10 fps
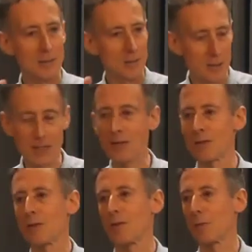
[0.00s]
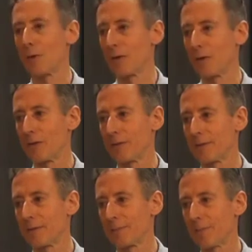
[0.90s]
to the attention of the world.
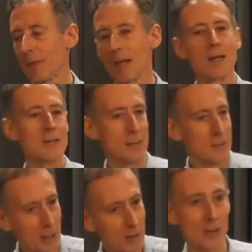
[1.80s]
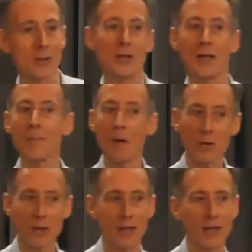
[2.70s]
So psychologically and
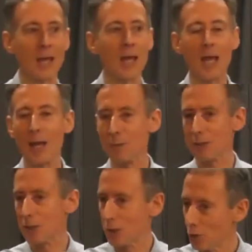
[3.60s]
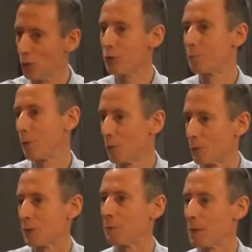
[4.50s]
emotionally, it was a huge
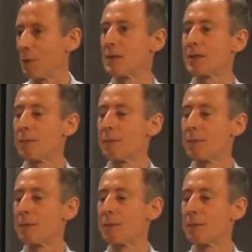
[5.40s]
boost to people in